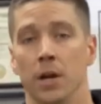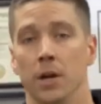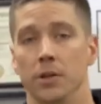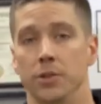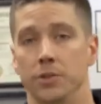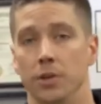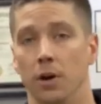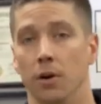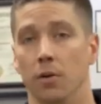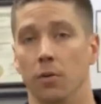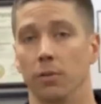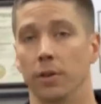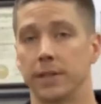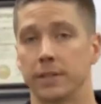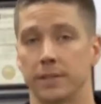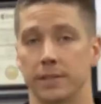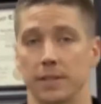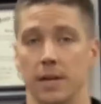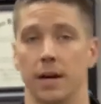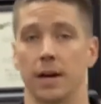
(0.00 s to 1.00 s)
So
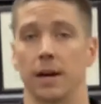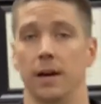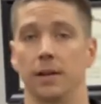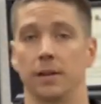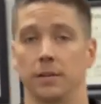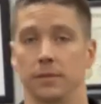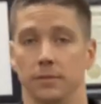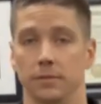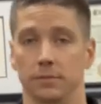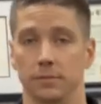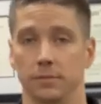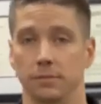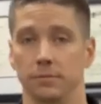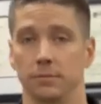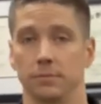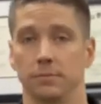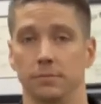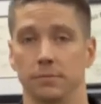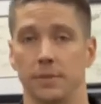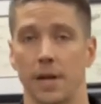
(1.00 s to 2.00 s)
let's dive
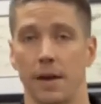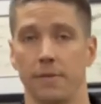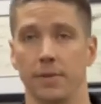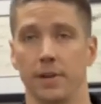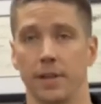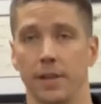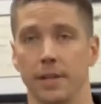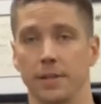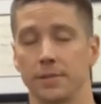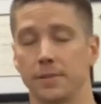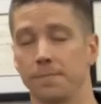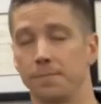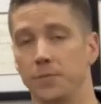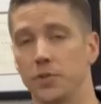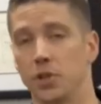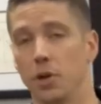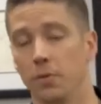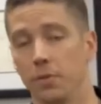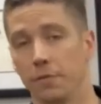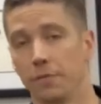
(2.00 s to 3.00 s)
into this.
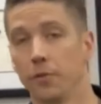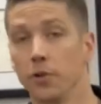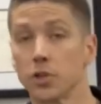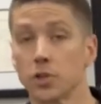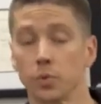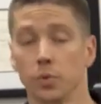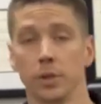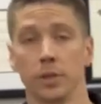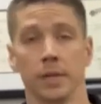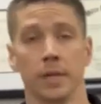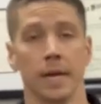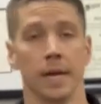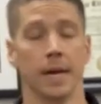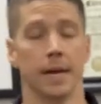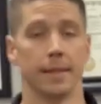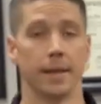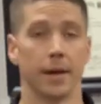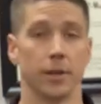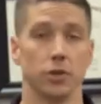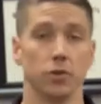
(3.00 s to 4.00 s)
So the first one that